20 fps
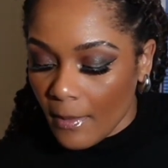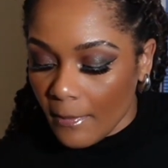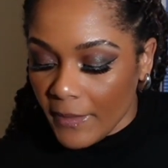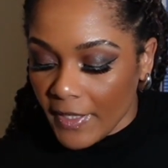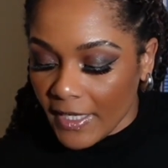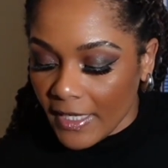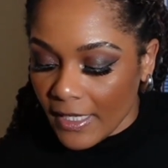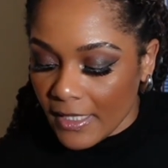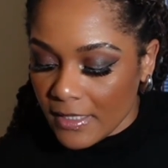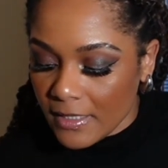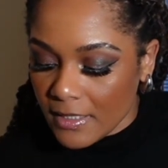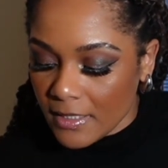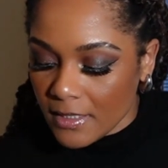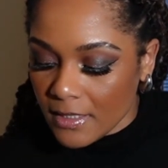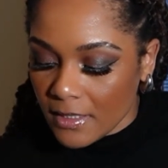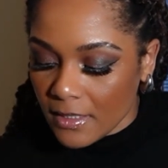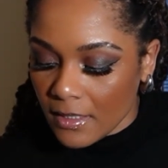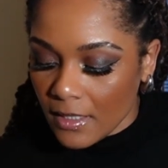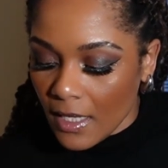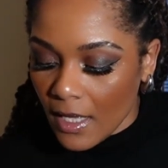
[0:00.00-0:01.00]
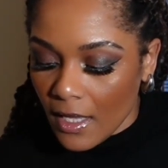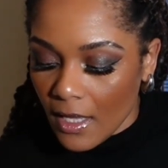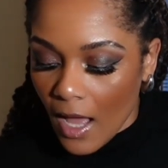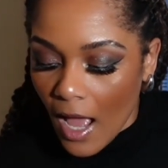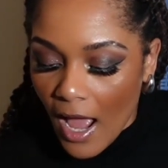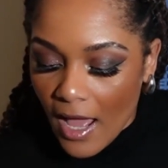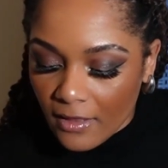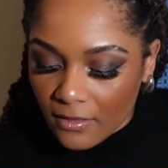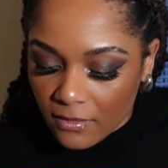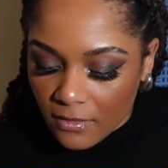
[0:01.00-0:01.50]
because
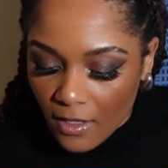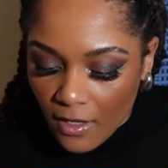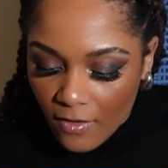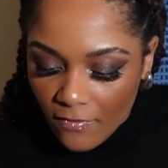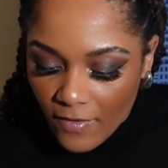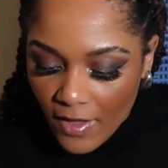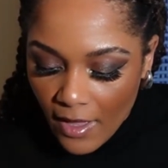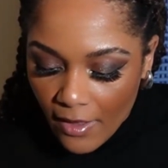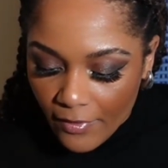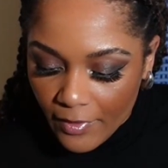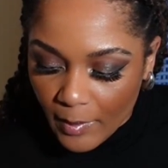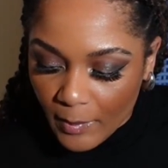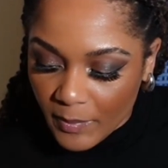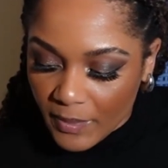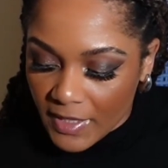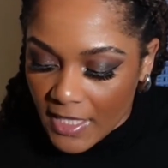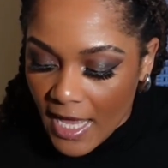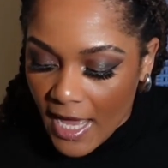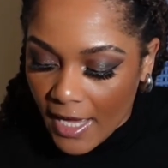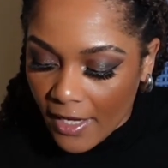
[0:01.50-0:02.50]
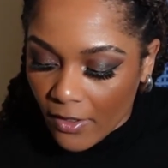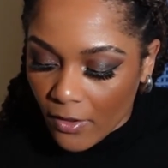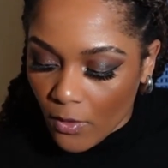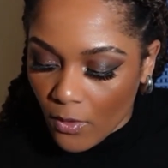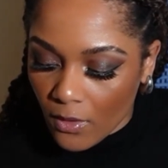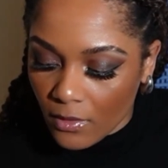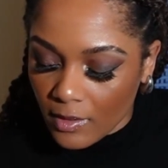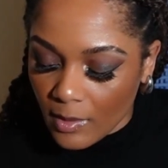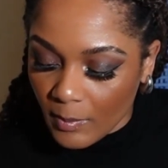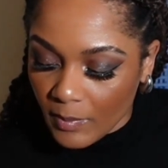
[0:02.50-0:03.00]
I love how the black
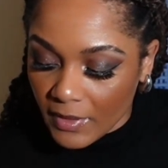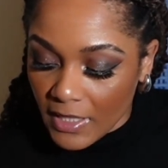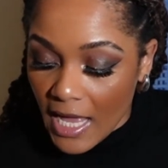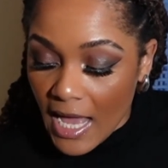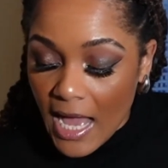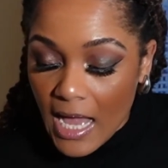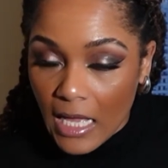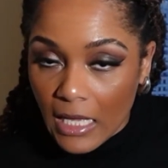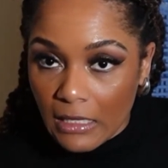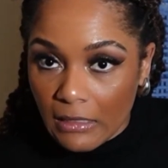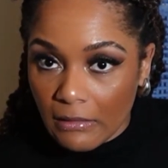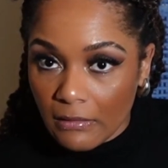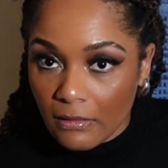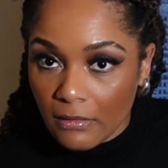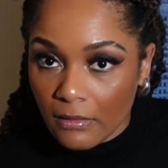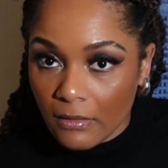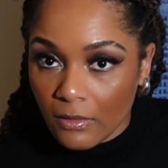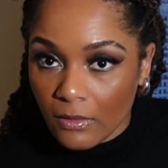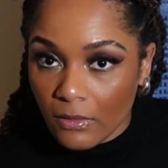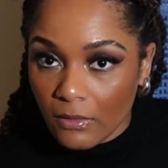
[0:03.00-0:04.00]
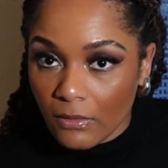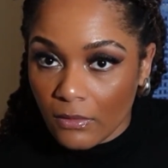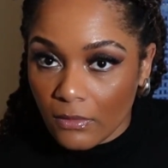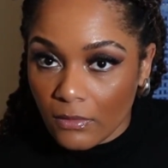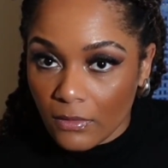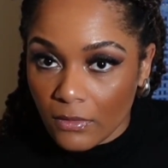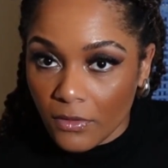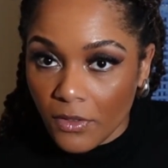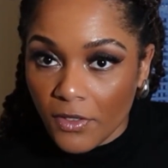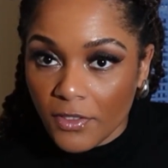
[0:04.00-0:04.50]
on the black
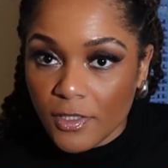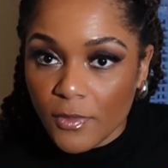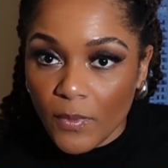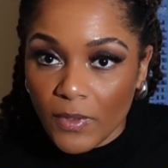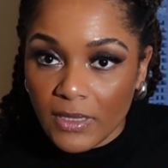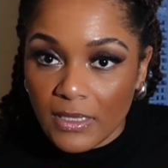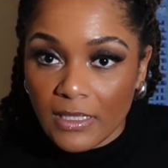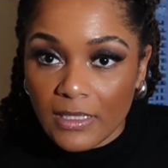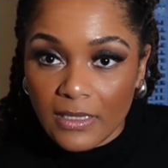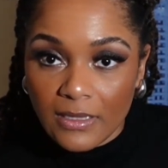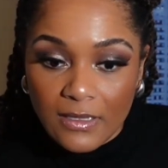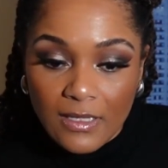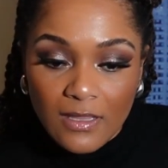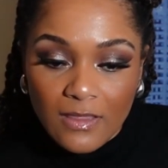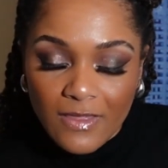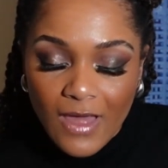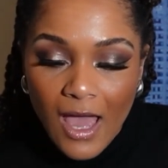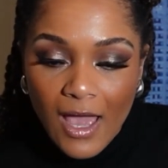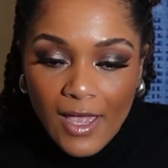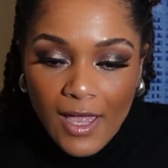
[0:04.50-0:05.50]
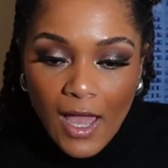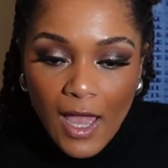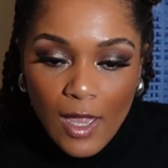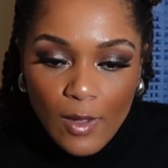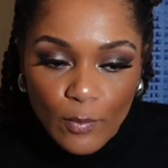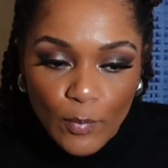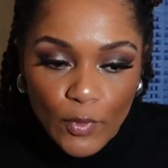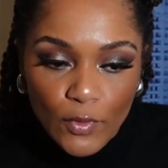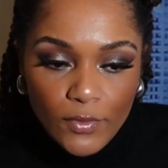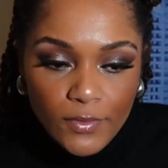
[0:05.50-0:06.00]
looks with the, the thigh
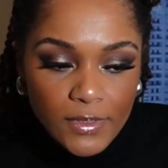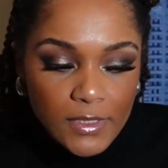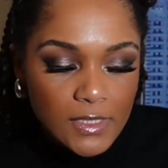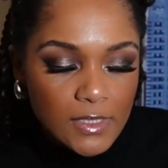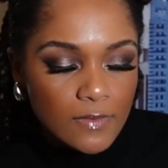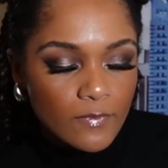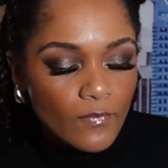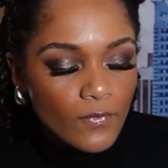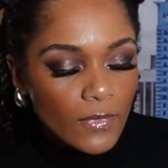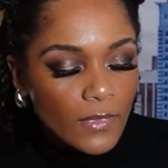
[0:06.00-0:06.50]
high boots.